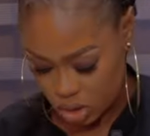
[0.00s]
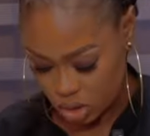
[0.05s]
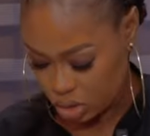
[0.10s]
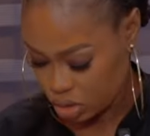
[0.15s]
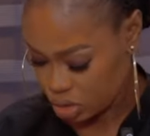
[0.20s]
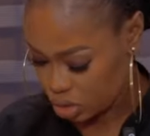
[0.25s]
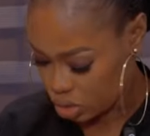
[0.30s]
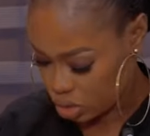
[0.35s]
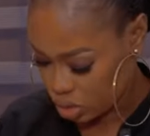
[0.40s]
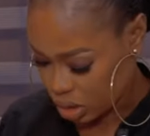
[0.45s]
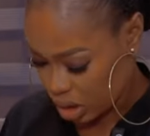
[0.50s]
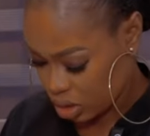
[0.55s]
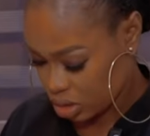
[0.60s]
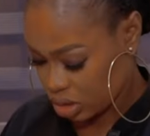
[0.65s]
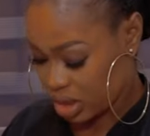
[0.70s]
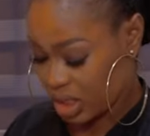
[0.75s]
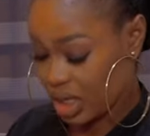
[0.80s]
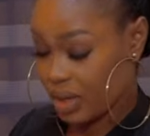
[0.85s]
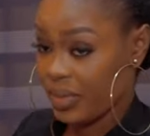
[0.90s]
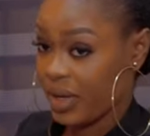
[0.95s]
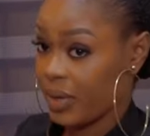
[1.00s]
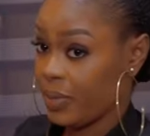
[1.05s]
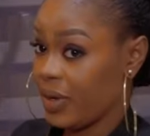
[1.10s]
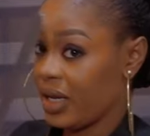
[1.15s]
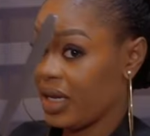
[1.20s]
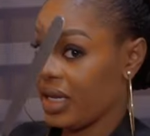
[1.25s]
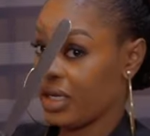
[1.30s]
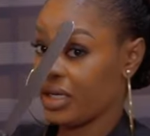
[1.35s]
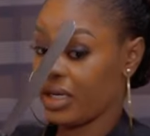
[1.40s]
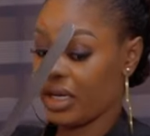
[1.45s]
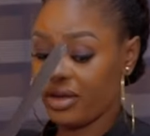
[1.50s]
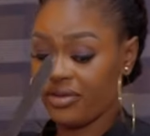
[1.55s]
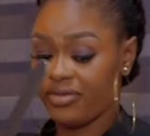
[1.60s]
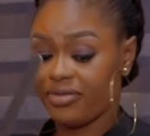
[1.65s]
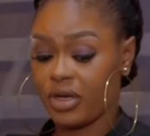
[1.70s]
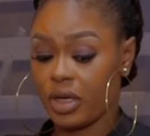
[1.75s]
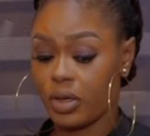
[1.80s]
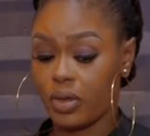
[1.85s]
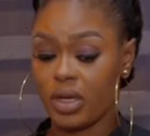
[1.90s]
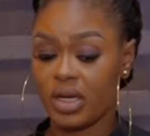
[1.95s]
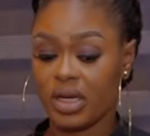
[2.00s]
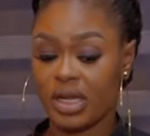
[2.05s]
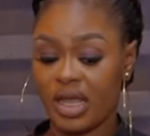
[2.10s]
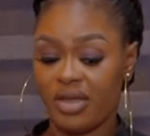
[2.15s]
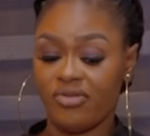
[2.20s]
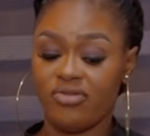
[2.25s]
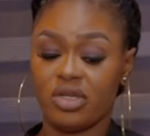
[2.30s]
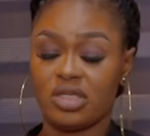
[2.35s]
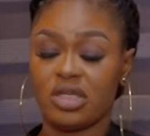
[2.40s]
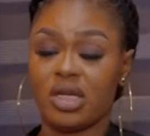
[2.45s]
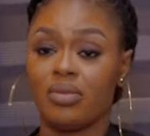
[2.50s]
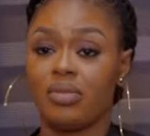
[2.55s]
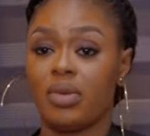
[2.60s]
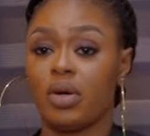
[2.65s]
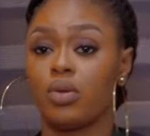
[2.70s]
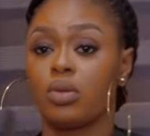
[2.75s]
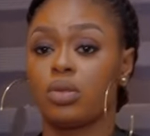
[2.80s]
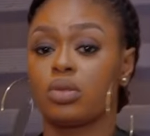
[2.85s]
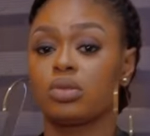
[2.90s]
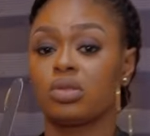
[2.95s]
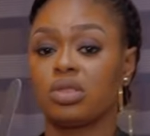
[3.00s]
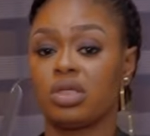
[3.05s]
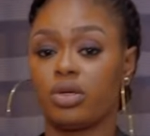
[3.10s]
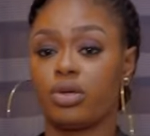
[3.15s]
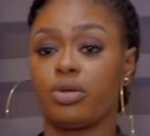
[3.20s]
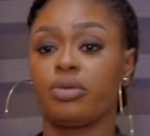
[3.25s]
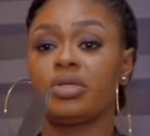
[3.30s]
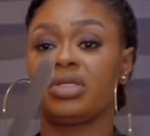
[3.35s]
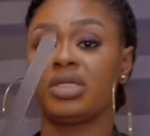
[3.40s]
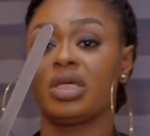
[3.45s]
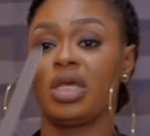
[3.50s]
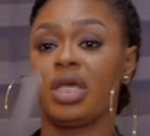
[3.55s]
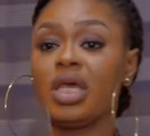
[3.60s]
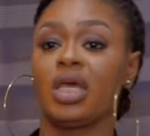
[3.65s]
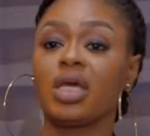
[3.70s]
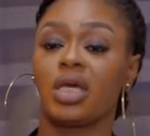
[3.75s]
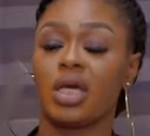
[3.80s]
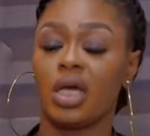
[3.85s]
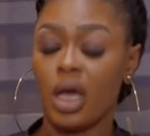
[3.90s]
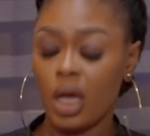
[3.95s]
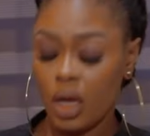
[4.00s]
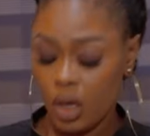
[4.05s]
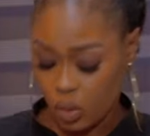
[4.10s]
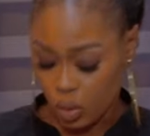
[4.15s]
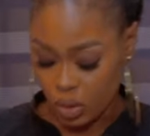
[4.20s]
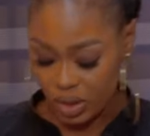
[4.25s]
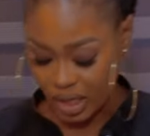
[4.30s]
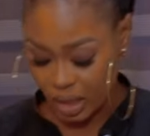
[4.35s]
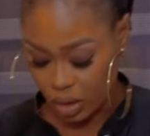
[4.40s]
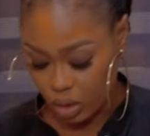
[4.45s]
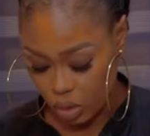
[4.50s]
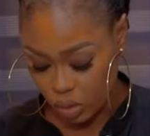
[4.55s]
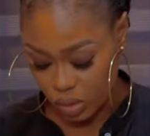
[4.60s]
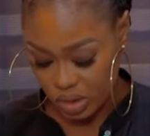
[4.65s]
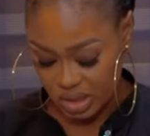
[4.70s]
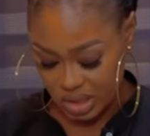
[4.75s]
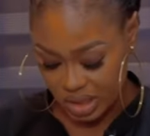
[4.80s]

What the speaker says: So I would get my palette knife now, and every time I want to decorate a cake, what I always